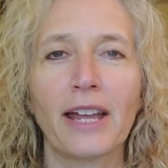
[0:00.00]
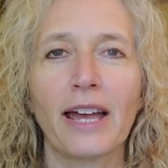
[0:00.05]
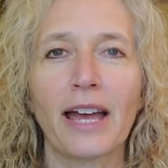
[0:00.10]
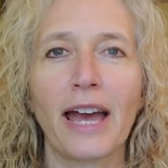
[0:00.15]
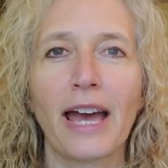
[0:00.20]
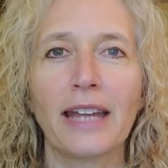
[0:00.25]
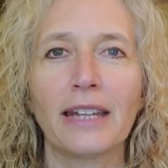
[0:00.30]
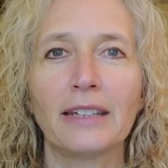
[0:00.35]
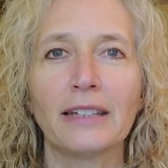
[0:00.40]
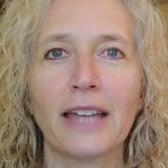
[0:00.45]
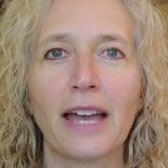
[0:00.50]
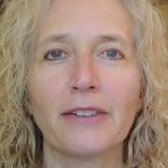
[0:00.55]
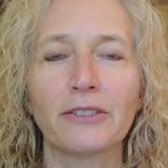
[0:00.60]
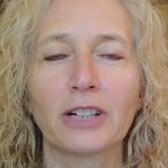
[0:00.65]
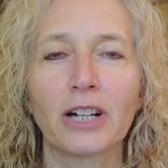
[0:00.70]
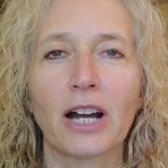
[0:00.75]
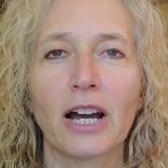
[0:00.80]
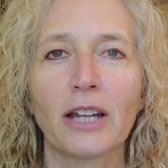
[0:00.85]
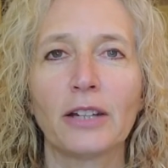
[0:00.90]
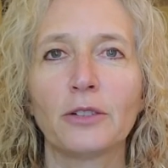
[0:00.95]
add an
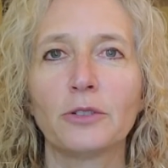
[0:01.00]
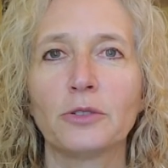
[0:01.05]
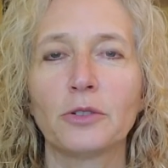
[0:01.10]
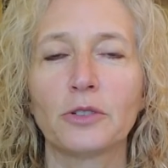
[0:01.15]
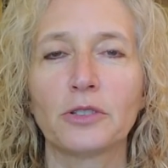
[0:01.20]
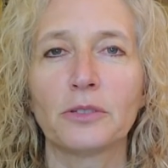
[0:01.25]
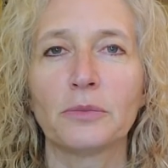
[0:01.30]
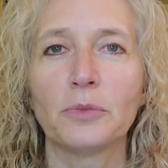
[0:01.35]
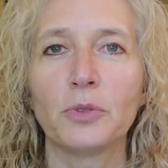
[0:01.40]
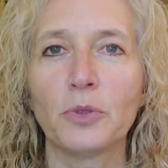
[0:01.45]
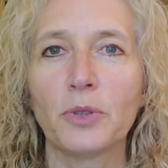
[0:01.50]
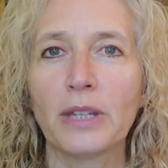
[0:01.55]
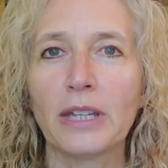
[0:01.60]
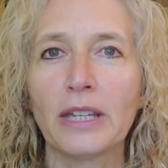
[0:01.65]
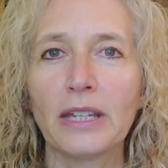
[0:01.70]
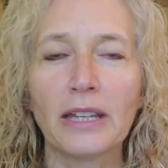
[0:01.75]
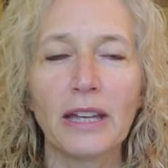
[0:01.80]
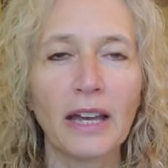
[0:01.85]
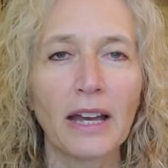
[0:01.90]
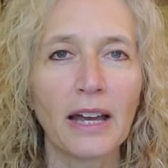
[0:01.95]
avocado to a
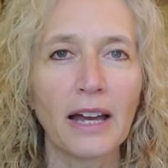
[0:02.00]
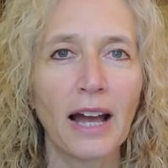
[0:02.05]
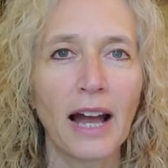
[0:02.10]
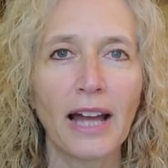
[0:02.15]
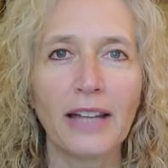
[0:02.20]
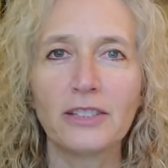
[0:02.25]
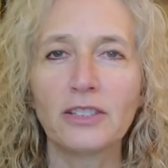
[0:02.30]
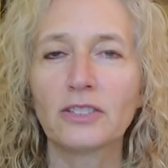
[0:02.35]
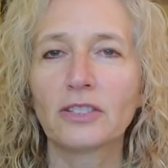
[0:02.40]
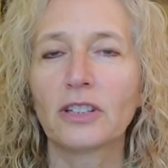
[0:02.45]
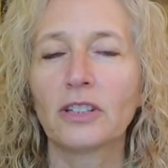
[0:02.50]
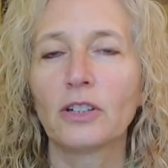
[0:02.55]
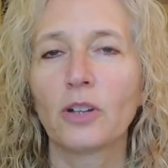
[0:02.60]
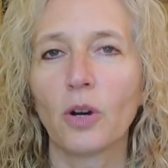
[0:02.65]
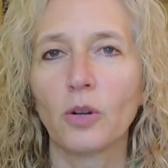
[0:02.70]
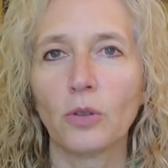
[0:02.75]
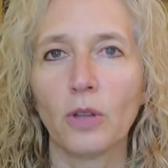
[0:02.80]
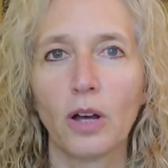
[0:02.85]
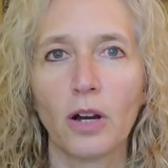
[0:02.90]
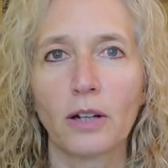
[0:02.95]
smoothie, I just can
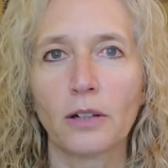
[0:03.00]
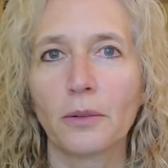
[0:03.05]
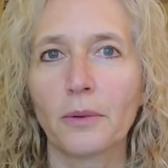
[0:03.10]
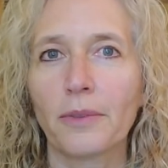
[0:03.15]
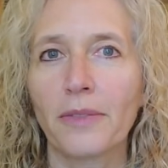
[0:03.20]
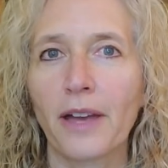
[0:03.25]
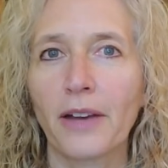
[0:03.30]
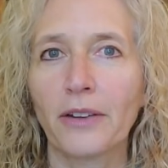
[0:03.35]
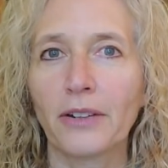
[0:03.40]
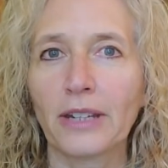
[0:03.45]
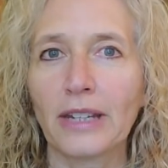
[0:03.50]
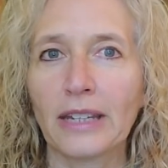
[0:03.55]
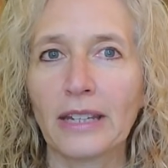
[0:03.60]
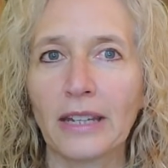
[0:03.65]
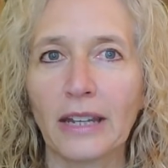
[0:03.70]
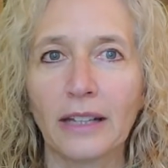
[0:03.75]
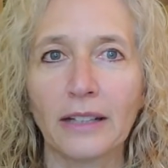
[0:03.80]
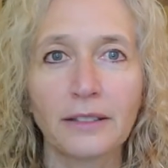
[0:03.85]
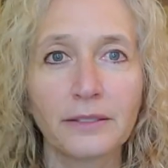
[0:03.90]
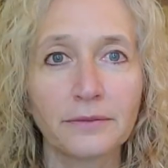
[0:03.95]
go longer without
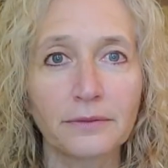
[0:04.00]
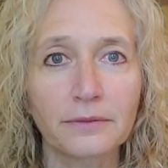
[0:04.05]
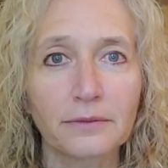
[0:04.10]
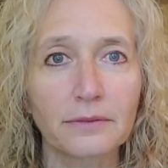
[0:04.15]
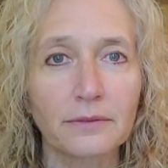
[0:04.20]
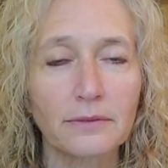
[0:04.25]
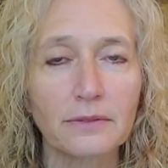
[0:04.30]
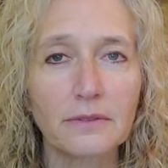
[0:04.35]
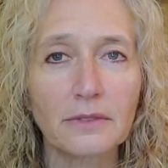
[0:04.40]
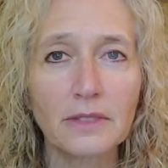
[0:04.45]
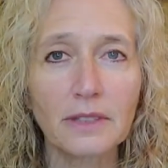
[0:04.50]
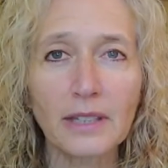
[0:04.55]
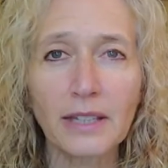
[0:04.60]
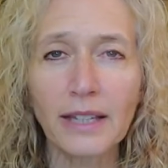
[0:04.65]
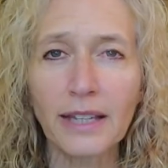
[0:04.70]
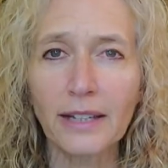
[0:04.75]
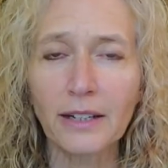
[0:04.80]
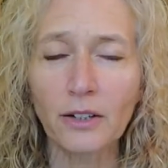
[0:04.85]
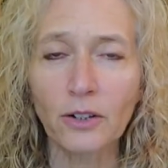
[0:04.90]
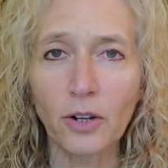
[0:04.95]
eating.
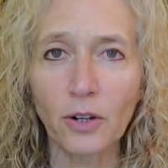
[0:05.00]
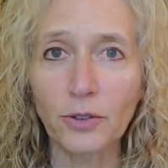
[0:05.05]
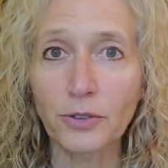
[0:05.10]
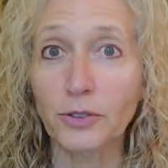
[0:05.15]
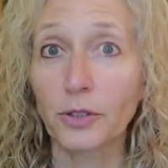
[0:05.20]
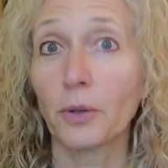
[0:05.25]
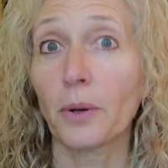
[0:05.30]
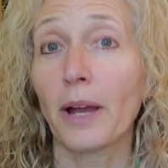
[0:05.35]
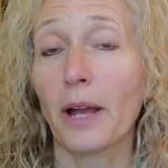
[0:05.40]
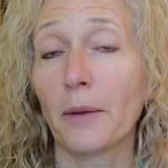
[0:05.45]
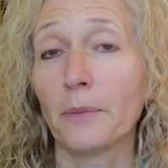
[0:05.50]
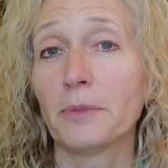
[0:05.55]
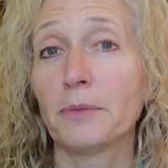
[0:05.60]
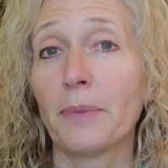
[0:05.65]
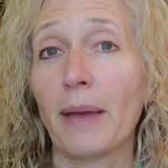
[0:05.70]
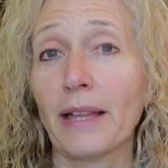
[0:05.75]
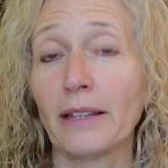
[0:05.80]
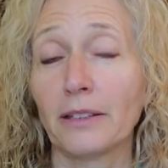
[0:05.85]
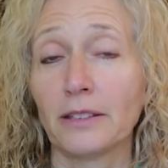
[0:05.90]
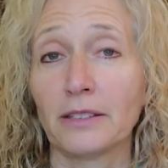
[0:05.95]
And it also helps
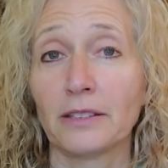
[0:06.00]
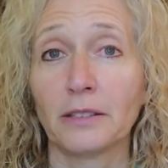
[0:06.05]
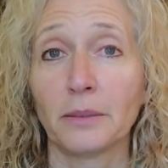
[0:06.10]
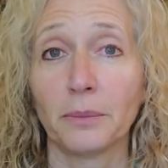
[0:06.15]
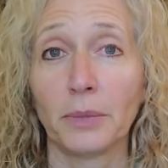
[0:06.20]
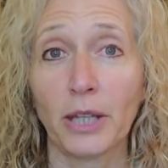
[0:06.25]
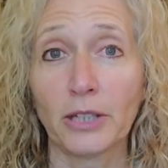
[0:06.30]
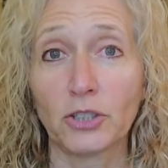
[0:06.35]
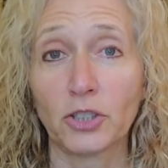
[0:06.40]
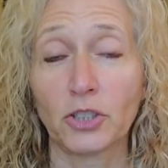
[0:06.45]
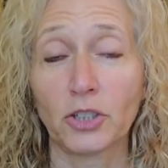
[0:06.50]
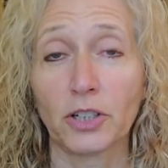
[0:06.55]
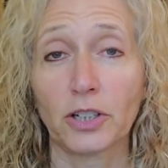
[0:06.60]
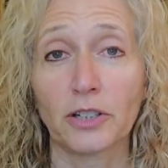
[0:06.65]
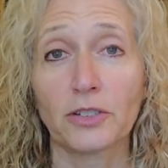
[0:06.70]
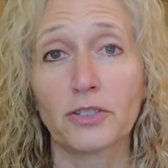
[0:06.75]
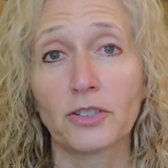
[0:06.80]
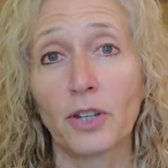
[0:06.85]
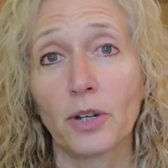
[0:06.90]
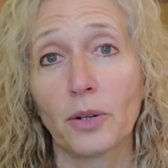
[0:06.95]
balance the blood
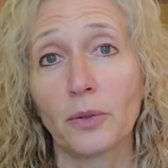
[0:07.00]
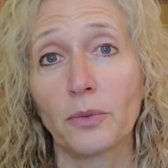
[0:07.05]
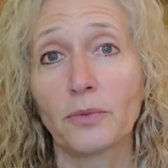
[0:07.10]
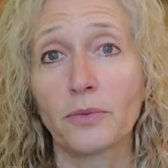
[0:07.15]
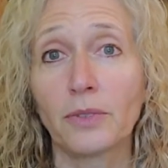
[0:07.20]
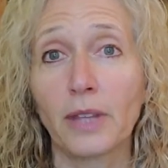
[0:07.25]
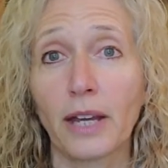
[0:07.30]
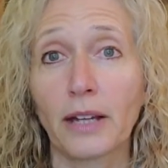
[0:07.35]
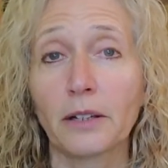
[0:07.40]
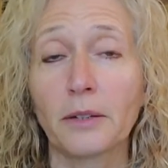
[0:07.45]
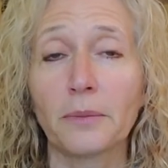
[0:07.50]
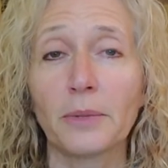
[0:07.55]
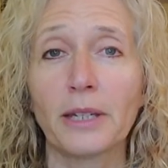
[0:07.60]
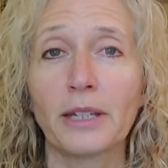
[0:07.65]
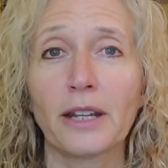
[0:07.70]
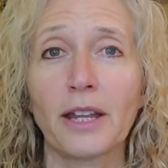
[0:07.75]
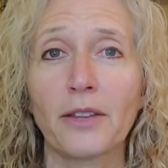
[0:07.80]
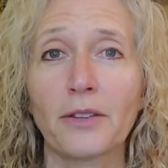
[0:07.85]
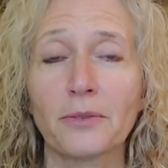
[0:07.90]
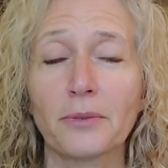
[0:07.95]
sugar, so that could be
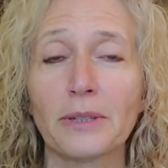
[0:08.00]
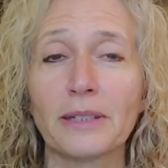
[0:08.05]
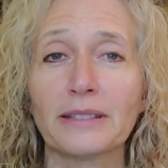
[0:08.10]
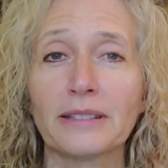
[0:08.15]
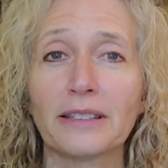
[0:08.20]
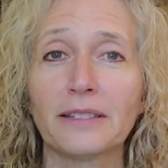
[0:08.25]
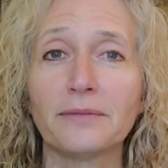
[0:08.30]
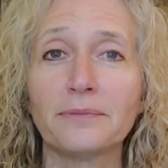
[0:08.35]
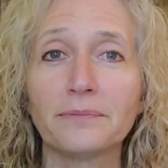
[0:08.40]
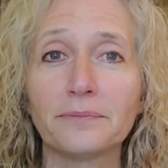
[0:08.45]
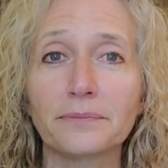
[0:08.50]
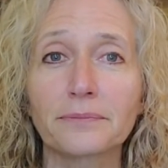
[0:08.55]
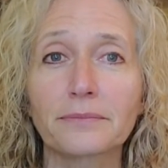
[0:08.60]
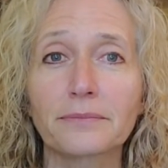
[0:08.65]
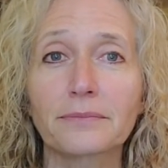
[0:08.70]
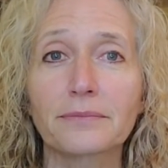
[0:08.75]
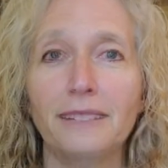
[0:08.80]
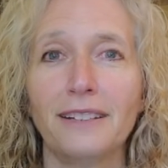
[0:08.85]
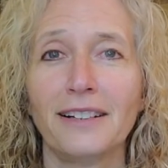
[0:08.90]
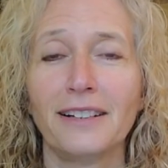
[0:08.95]
another reason.
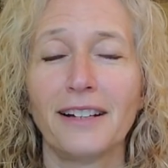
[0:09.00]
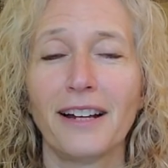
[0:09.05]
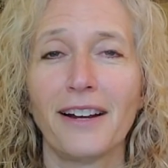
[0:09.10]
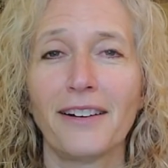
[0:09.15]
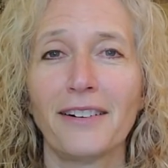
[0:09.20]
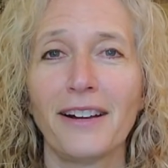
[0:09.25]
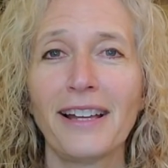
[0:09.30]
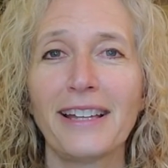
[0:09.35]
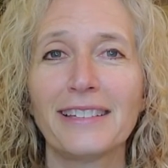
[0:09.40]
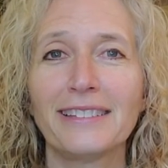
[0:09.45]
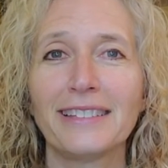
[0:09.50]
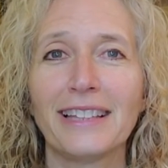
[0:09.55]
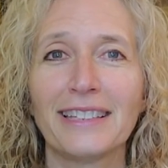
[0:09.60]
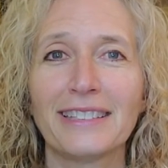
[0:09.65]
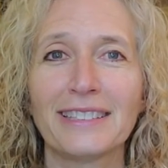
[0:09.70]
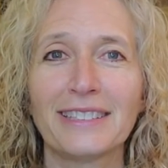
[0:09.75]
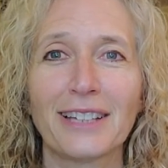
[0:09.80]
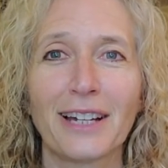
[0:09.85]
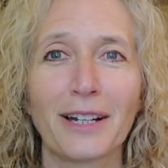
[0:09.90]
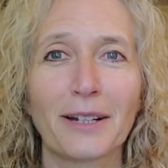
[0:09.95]
All right,
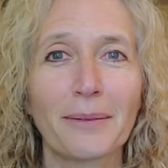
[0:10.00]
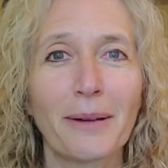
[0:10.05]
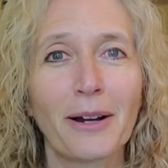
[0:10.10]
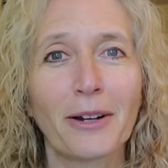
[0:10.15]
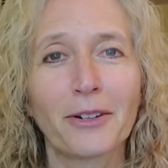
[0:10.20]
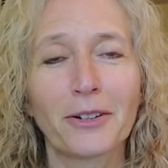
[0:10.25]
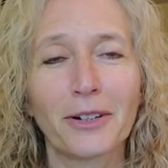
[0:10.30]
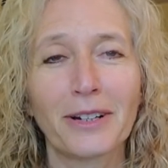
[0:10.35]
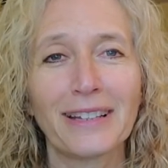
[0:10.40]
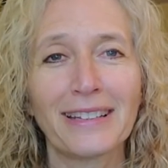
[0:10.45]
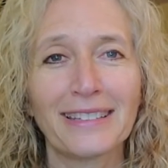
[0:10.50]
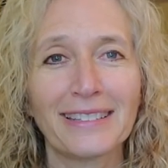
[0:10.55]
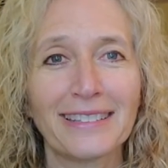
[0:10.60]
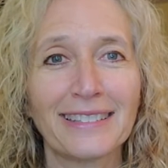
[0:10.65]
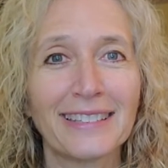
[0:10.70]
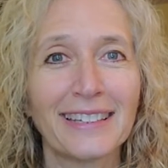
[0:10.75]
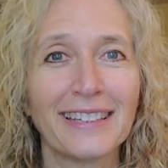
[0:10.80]
let's talk about greens.